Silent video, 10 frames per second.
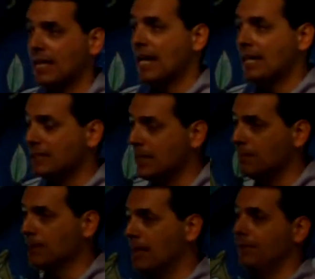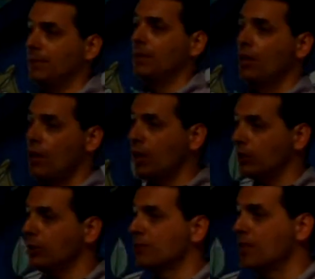at some level are
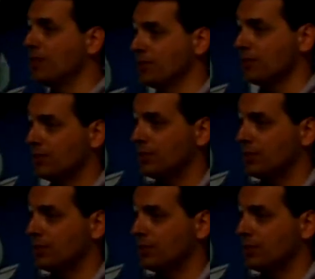close cousins.